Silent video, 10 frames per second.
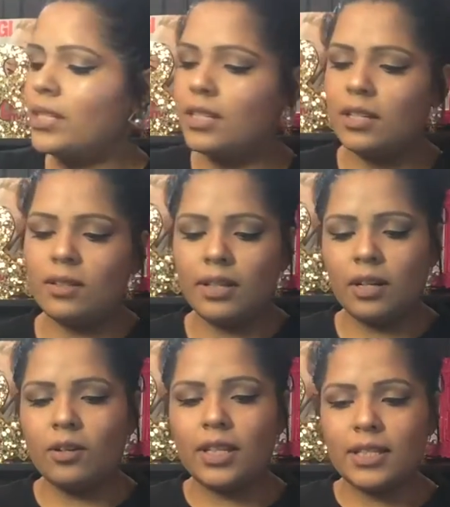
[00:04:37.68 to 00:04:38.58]
Wet Seal,
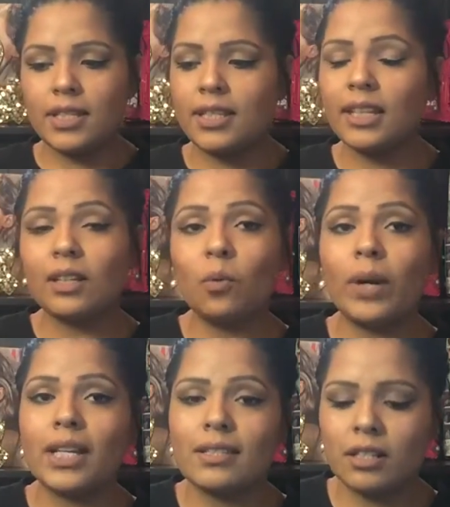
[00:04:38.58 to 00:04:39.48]
oh, this is like the
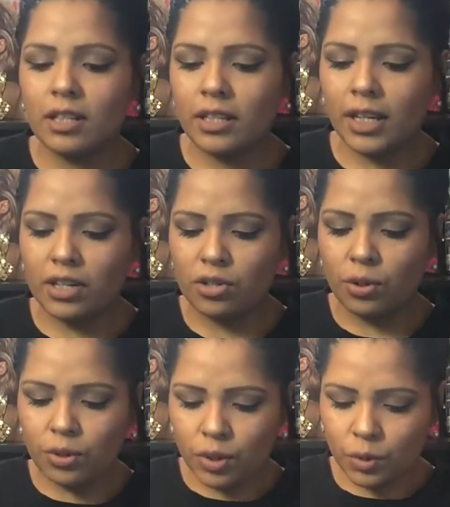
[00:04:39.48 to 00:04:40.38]
white skirt that I
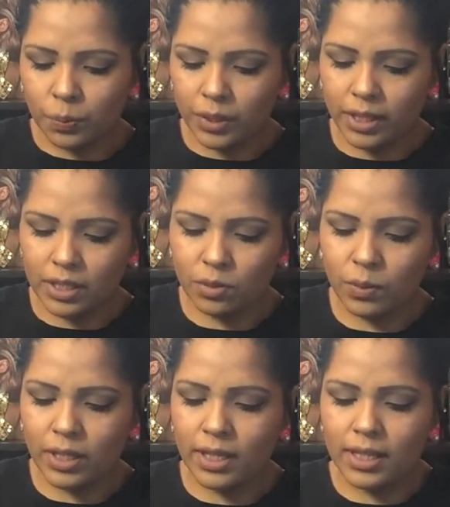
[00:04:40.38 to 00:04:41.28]
showed you, but this
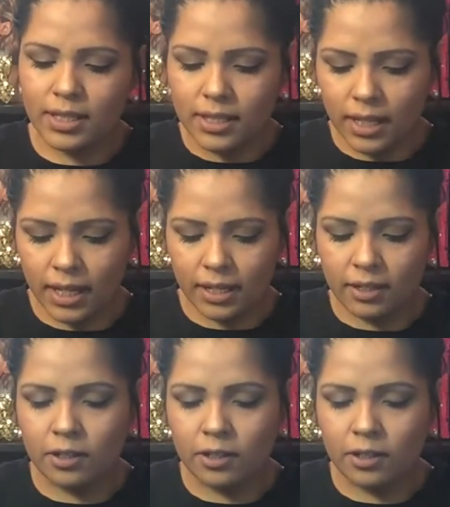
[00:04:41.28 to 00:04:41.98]
one is in a